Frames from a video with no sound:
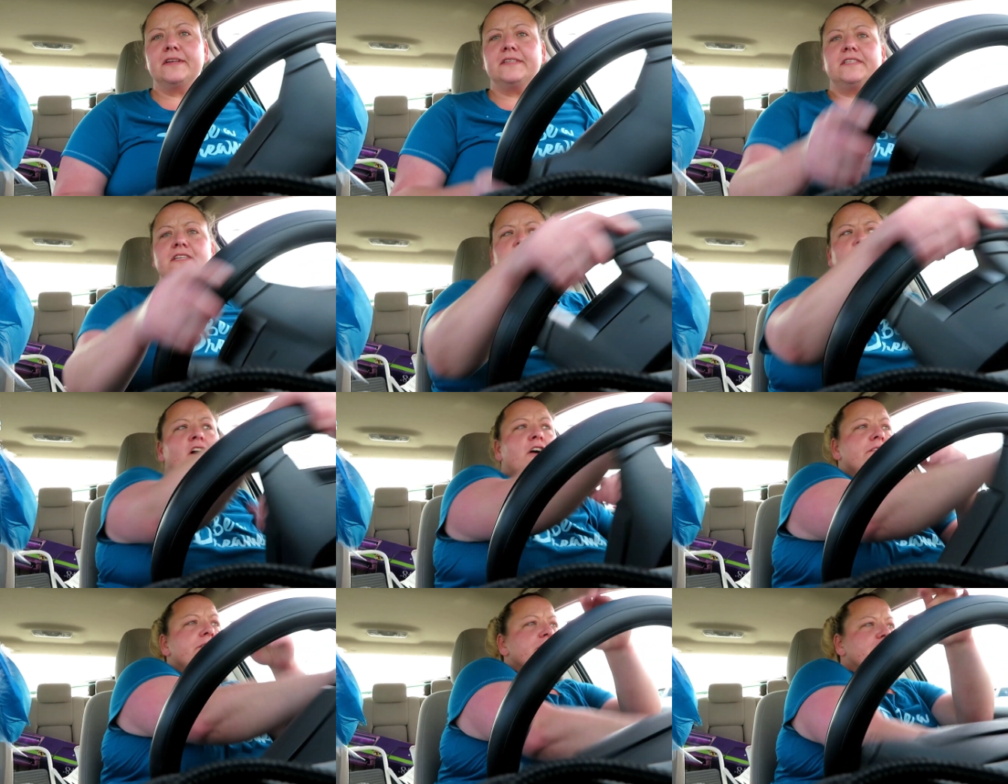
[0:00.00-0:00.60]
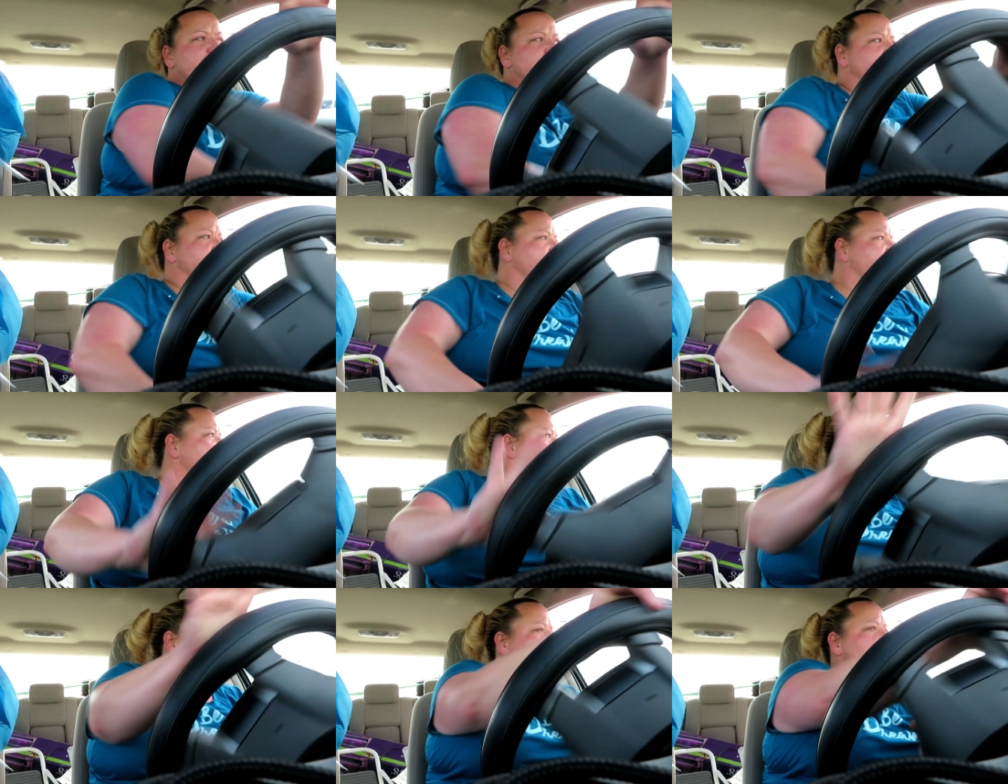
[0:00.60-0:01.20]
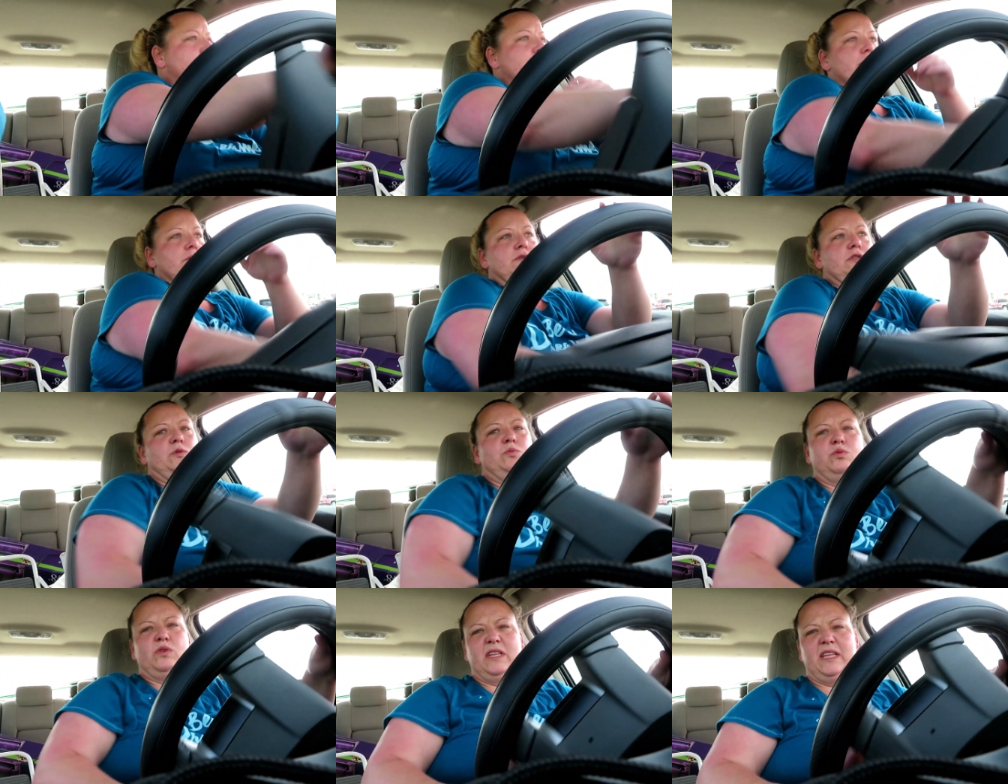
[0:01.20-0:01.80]
is an office chair in there, but it
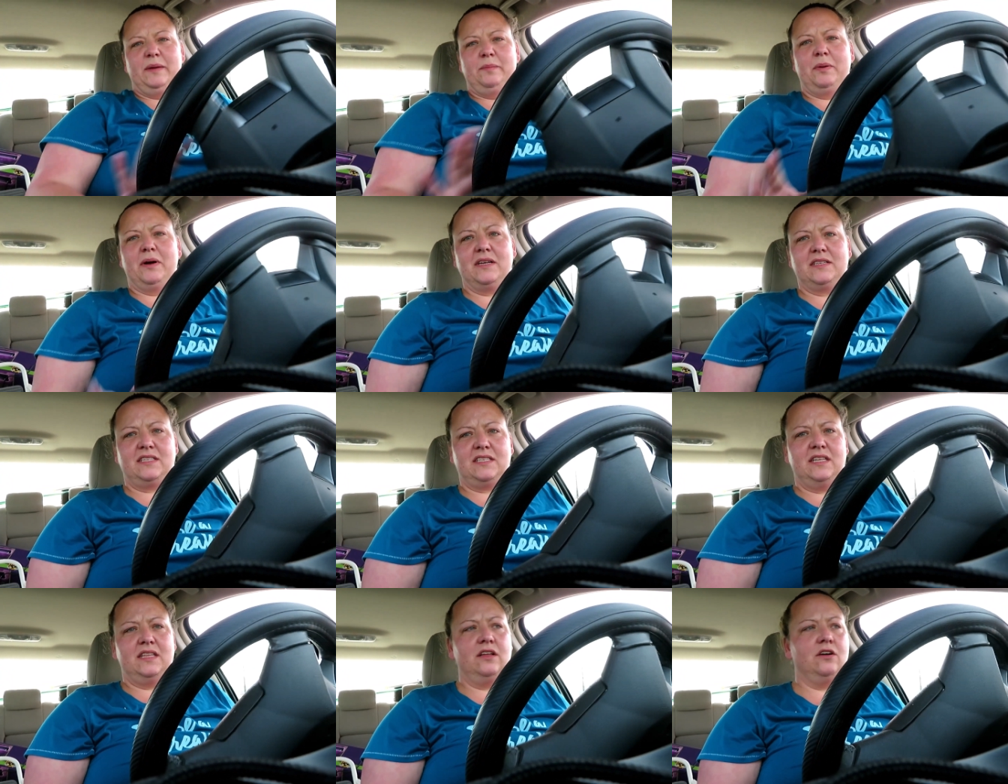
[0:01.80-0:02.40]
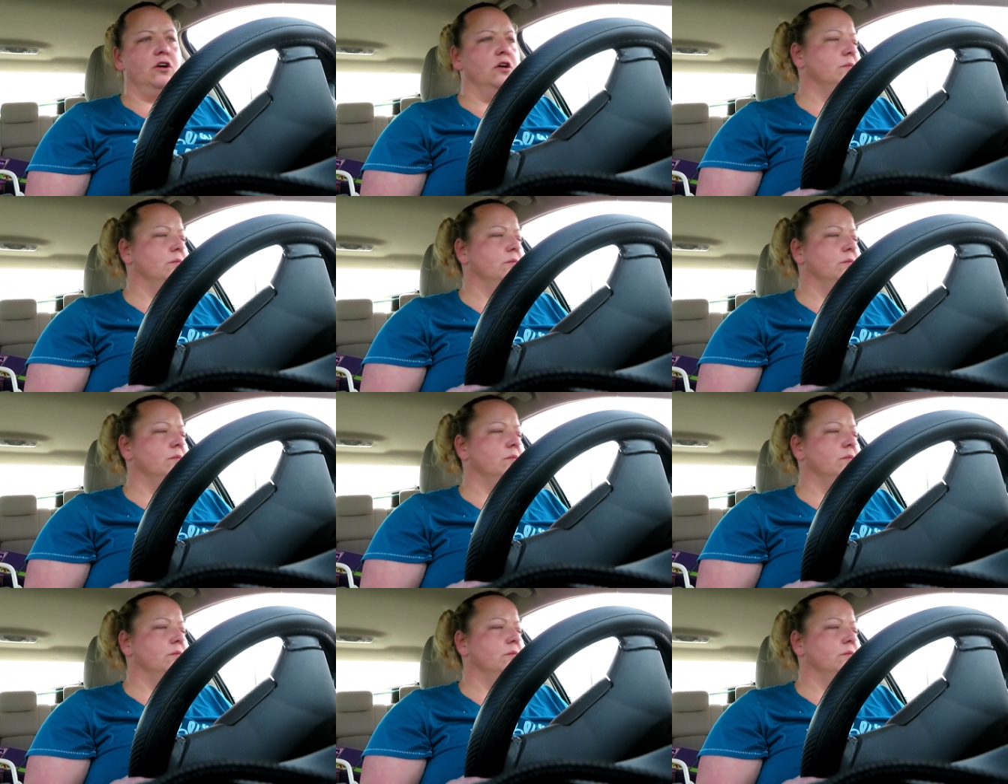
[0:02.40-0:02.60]
was really busted. The